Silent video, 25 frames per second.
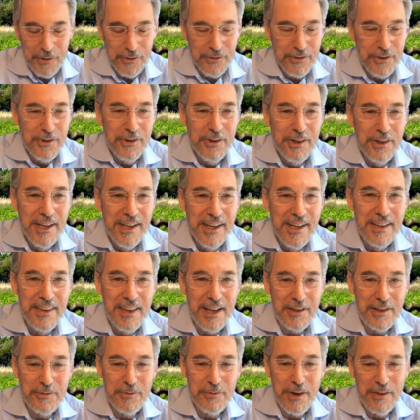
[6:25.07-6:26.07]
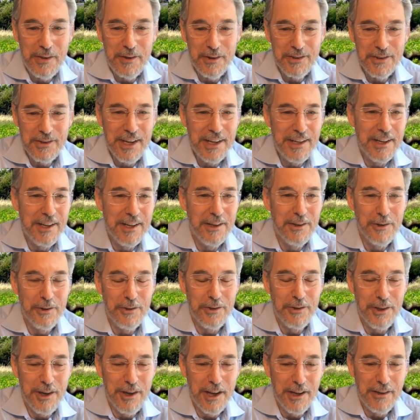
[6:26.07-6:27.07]
So that's why they're trying to unload
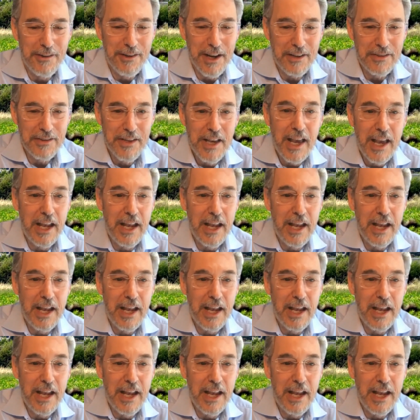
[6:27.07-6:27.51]
the contracts.